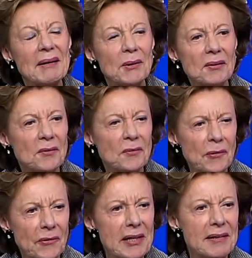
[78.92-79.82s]
I got a
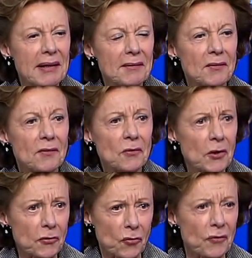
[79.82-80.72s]
story that
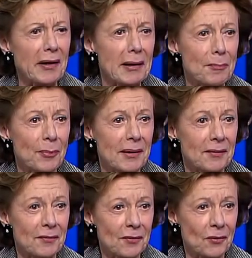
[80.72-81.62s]
Scotch tape
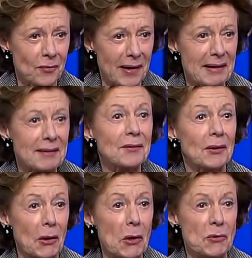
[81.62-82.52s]
is quite
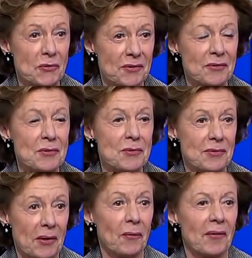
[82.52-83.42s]
close
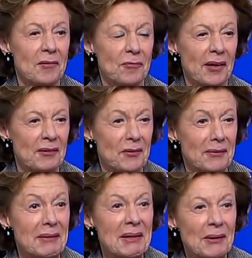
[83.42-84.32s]
to the whole
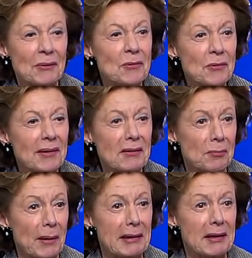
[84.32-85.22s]
invention. Could you
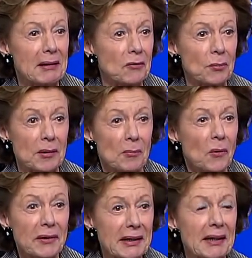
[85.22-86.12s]
explain a little bit
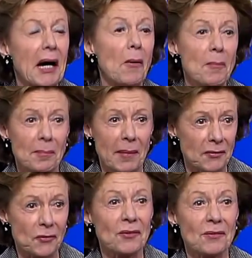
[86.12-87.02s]
more, and how
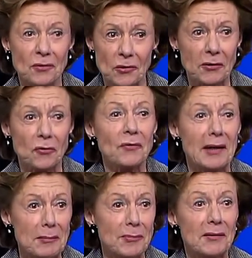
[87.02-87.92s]
much Scotch
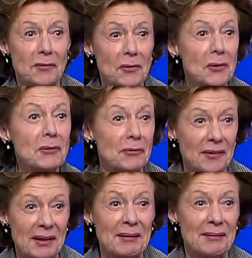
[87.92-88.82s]
tape did you
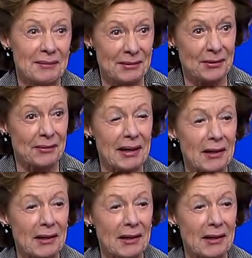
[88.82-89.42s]
use in your